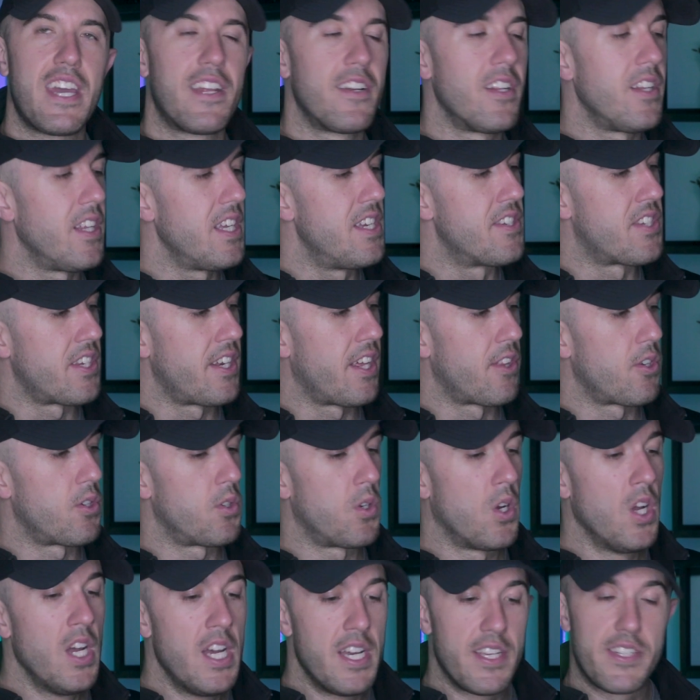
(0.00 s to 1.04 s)
handle is
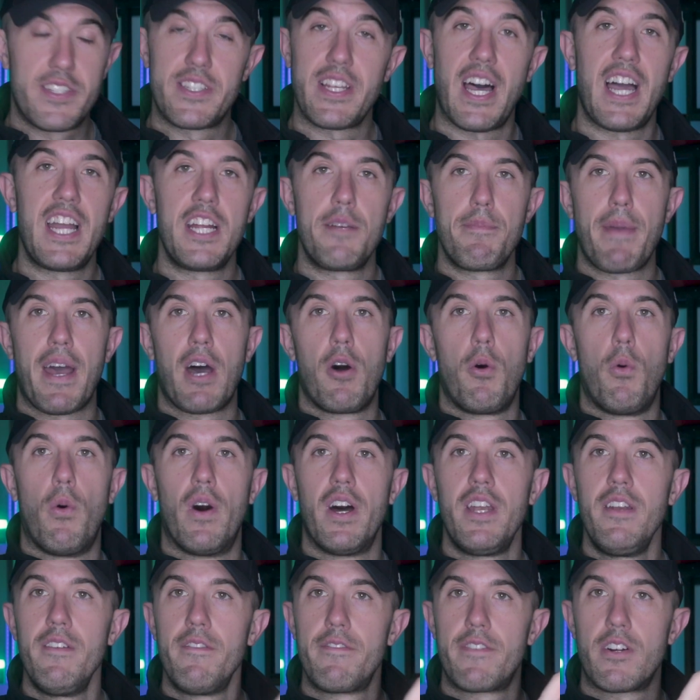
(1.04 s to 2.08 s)
another side mount
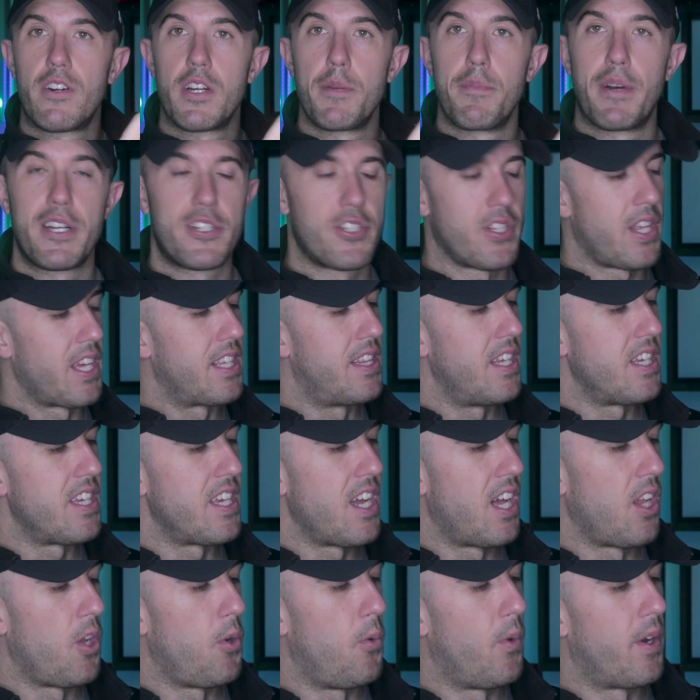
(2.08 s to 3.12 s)
one, very much like the
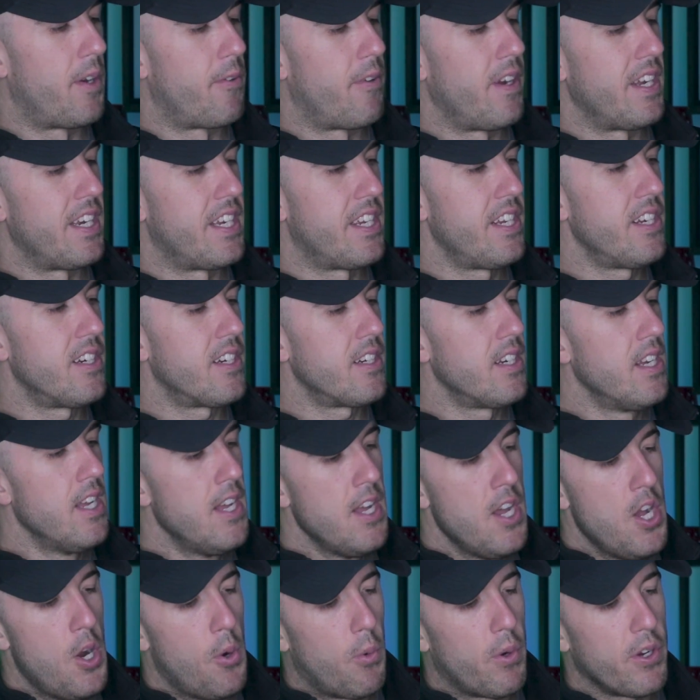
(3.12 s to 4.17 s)
yellow one right here,
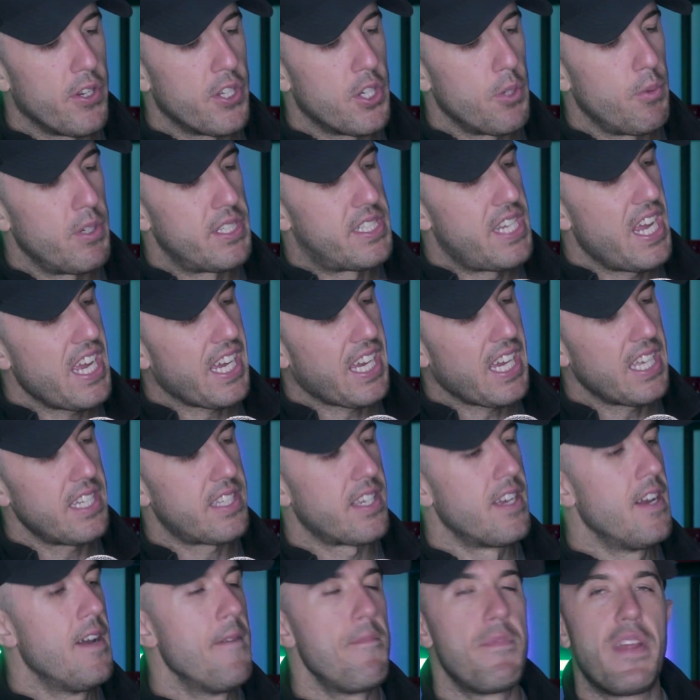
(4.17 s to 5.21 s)
where you would take
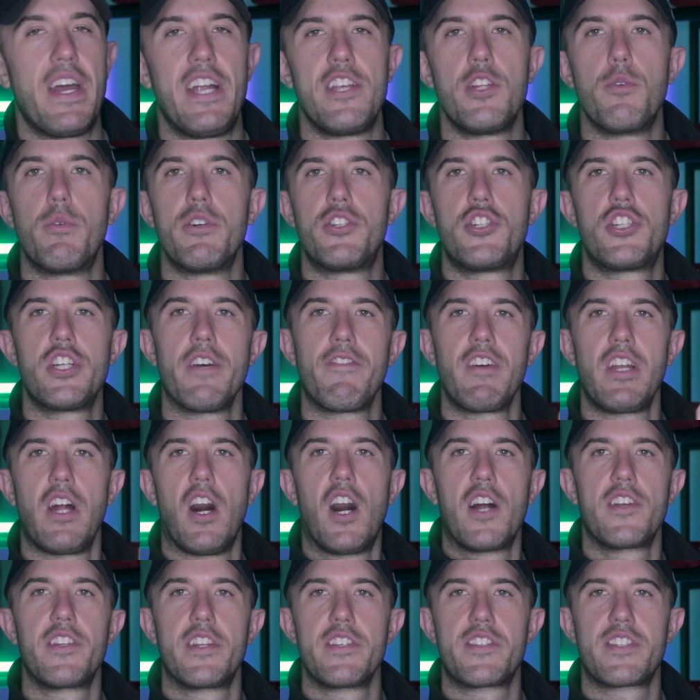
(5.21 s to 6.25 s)
it and you would shove it
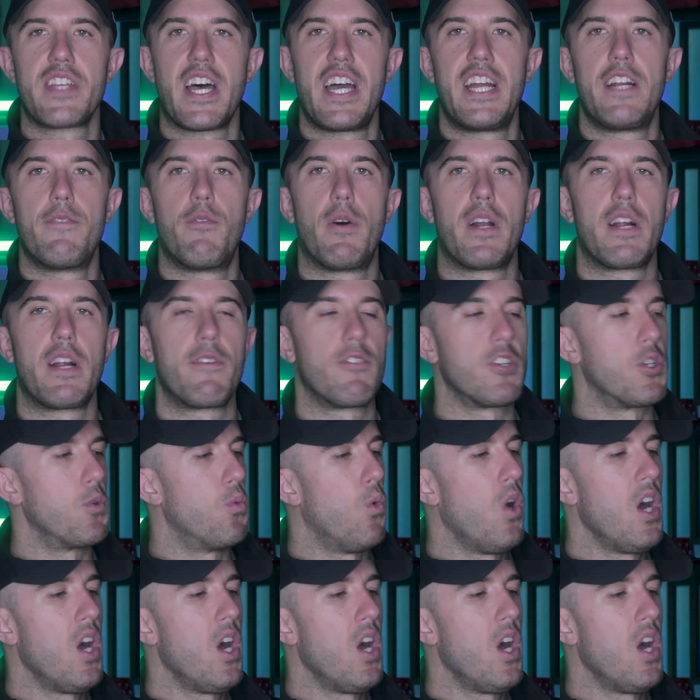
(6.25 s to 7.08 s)
onto the side of whatever you